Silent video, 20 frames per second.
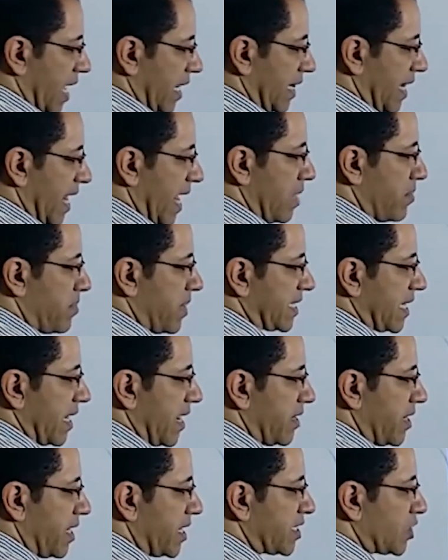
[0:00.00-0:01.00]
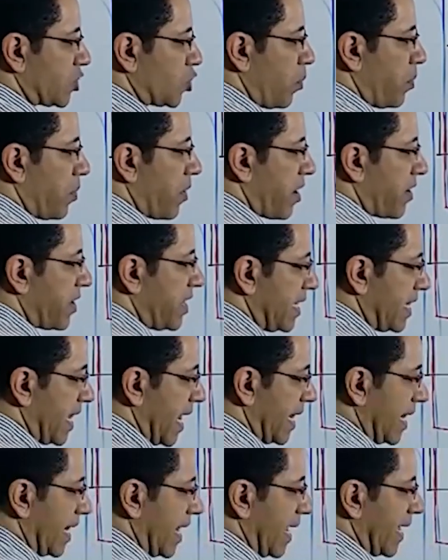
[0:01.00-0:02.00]
Now you know that
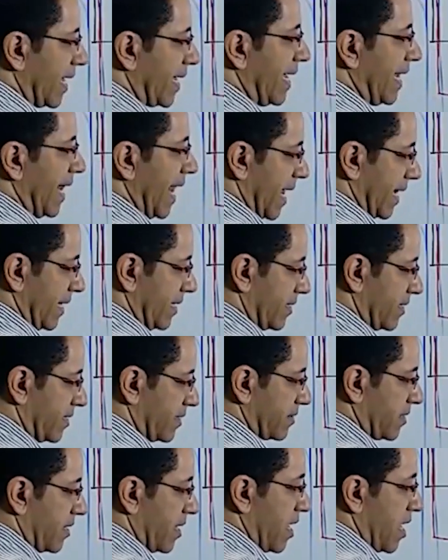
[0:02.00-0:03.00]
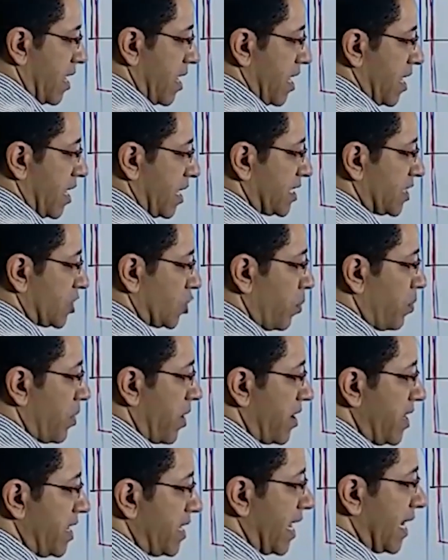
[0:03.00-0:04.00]
most organs have dual nerve
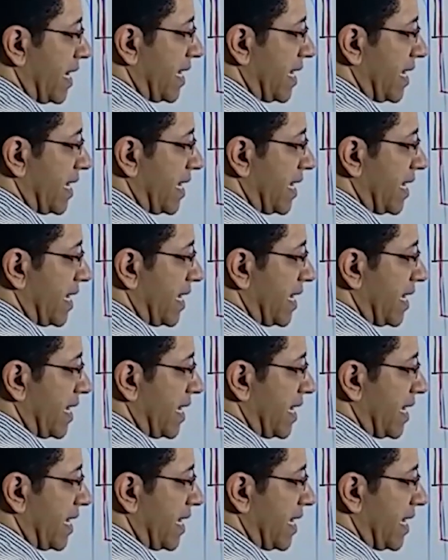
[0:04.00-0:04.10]
supply,